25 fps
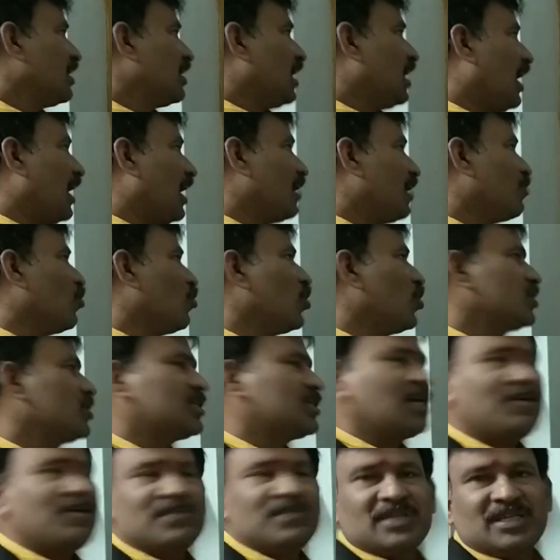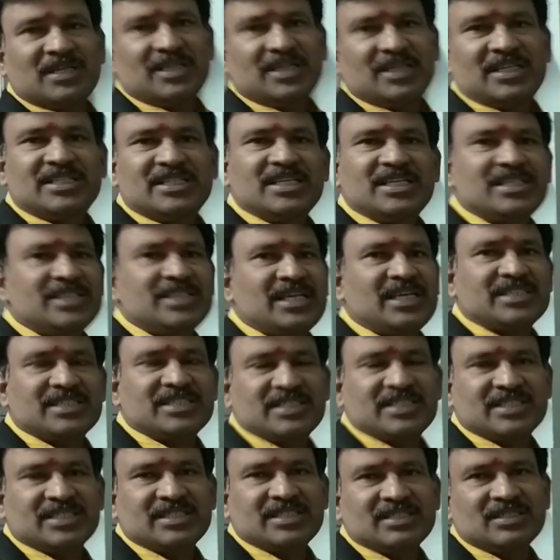and most of the
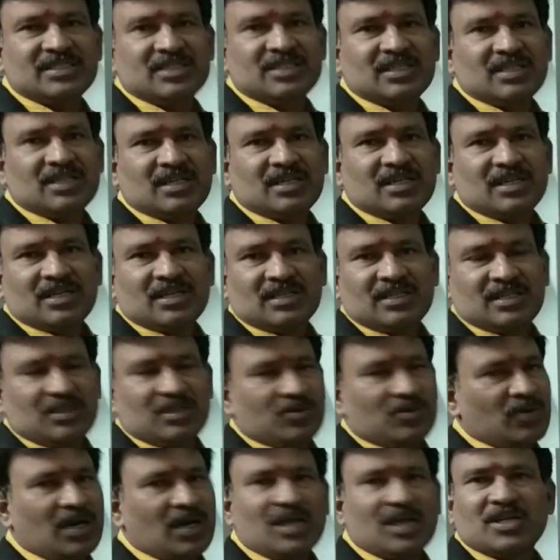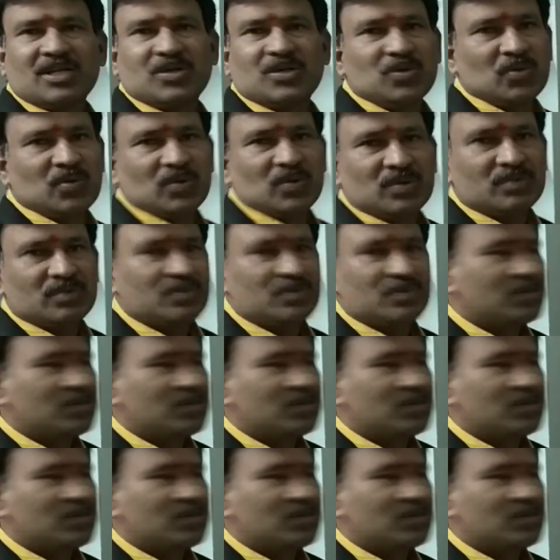diseases, they do not cure.